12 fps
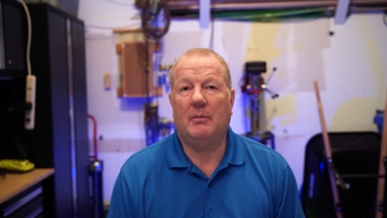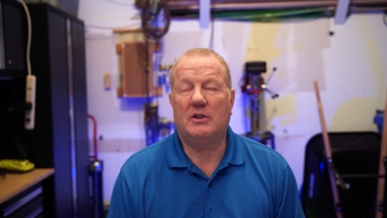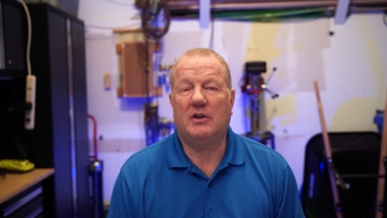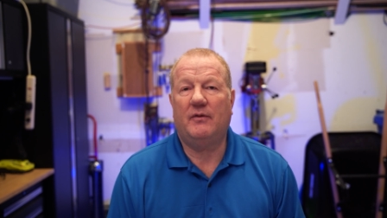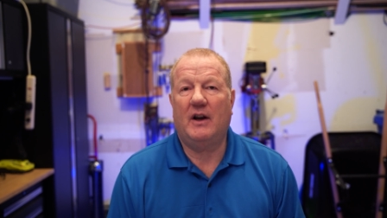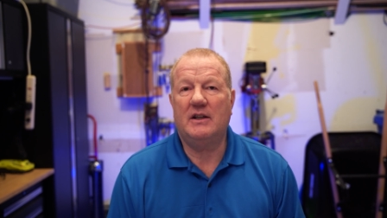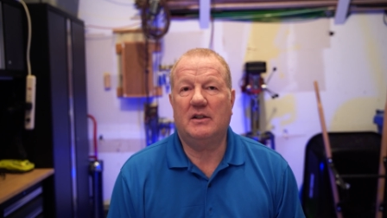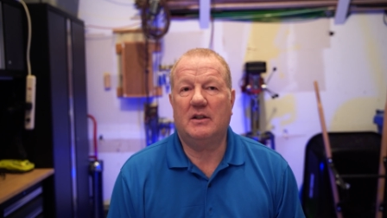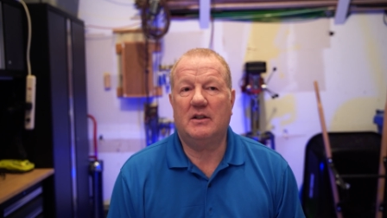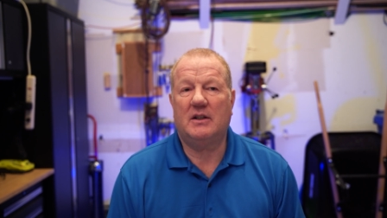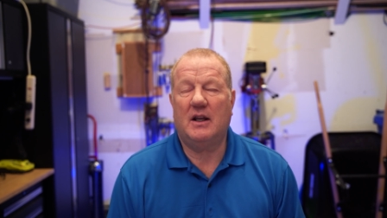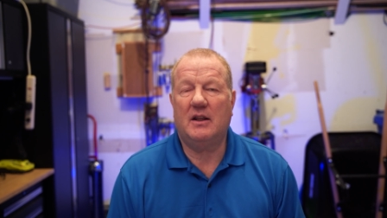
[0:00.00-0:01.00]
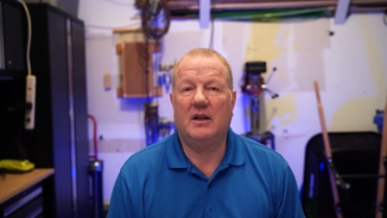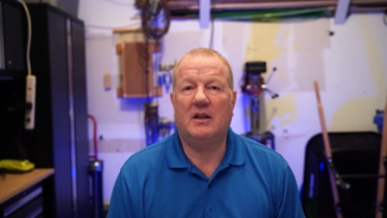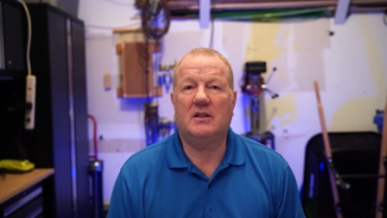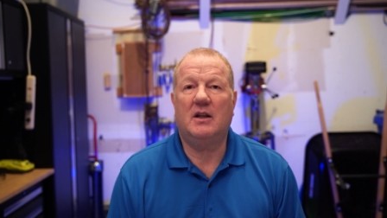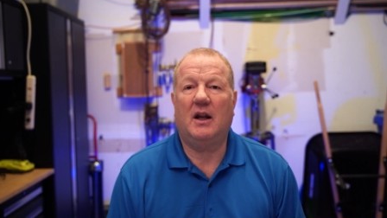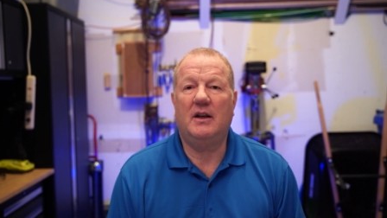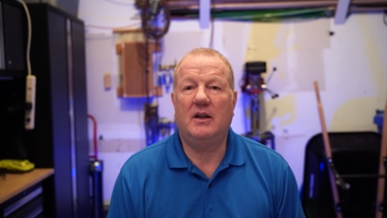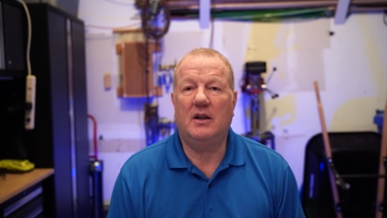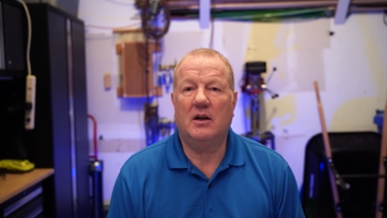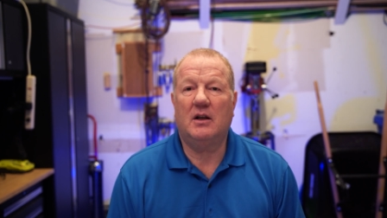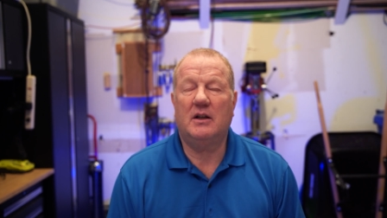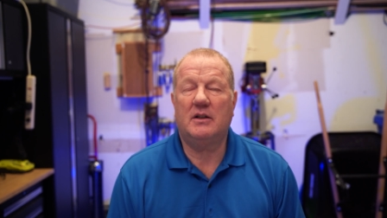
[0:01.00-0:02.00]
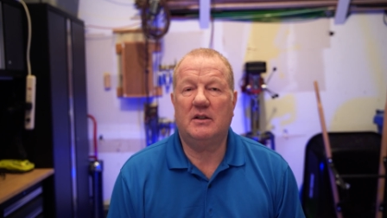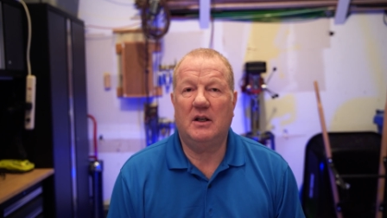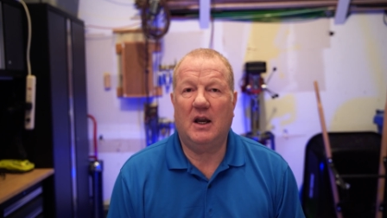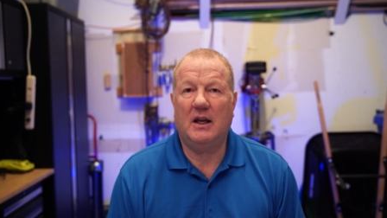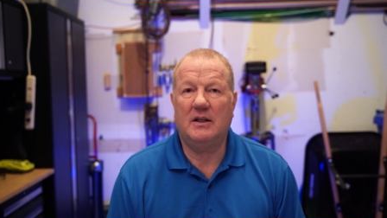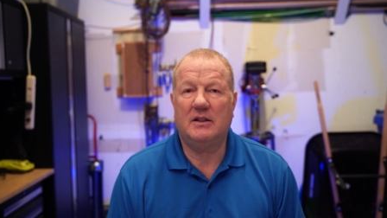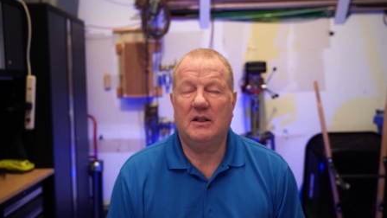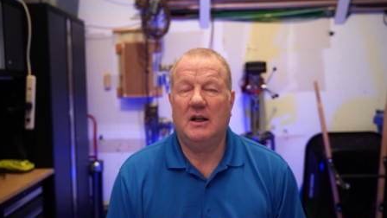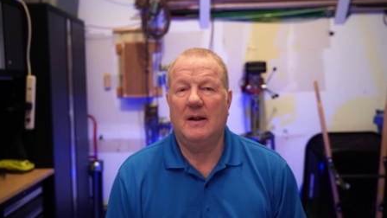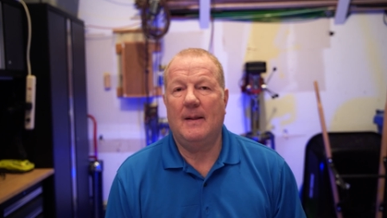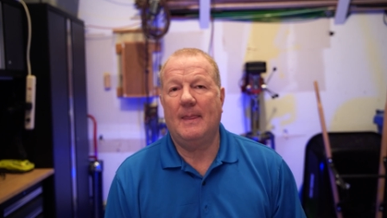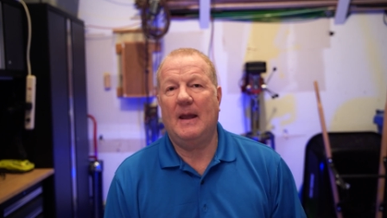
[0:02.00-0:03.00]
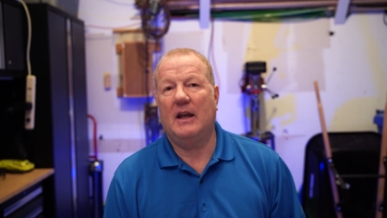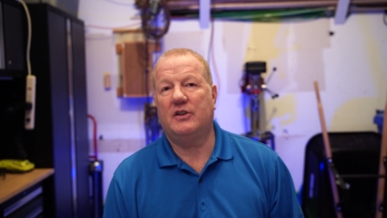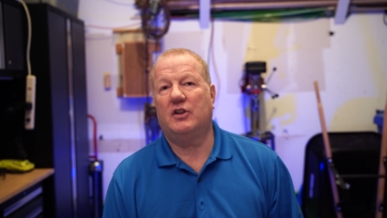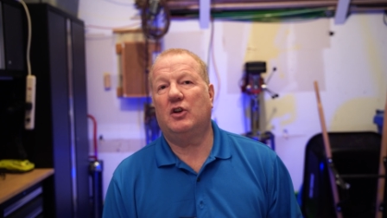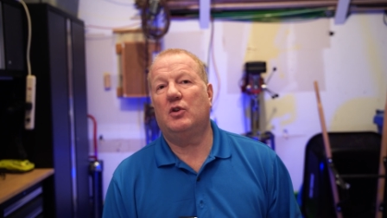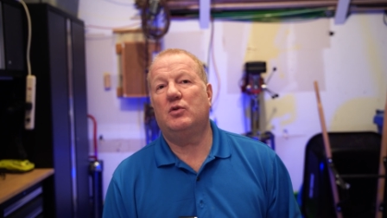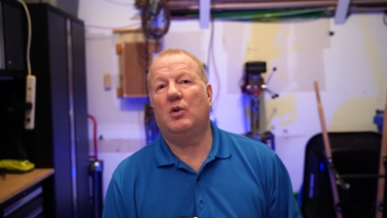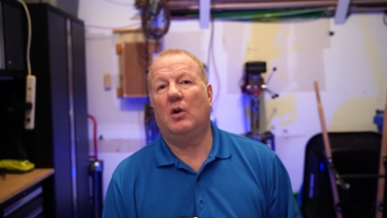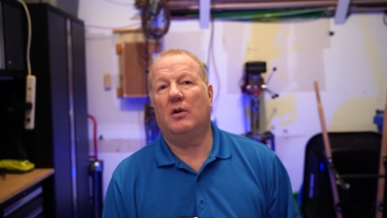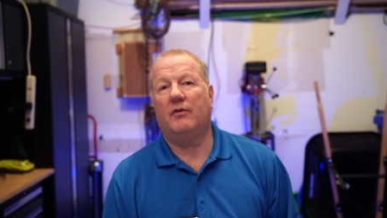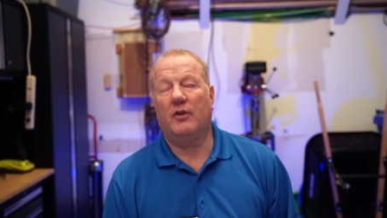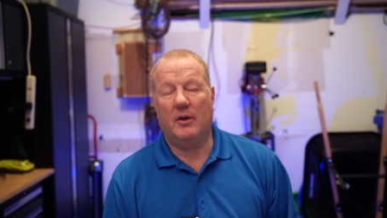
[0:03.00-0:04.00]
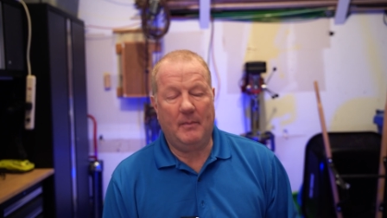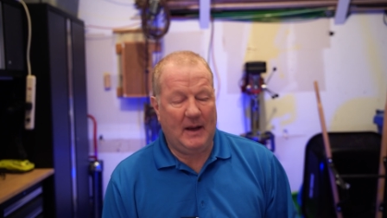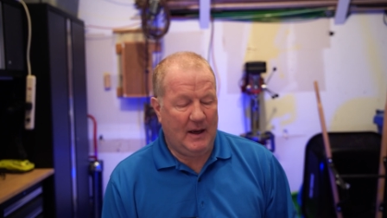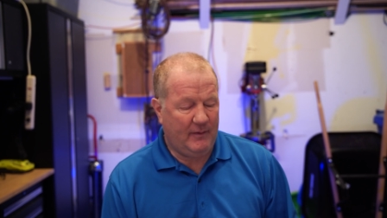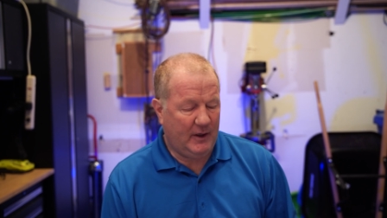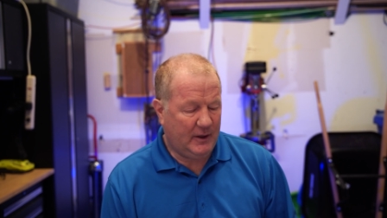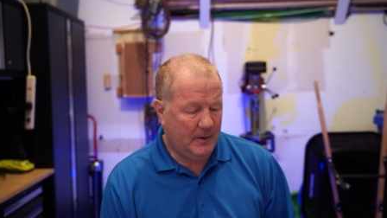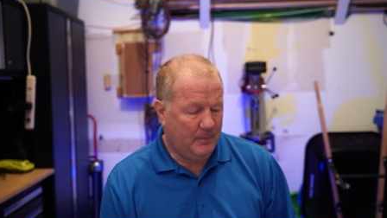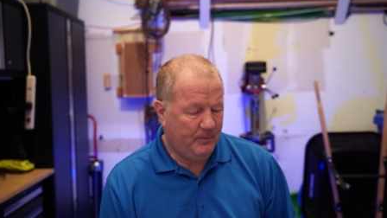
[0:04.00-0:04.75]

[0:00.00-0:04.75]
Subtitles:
But suffice it to say that it's not nearly as nice as the controller for the Mavic.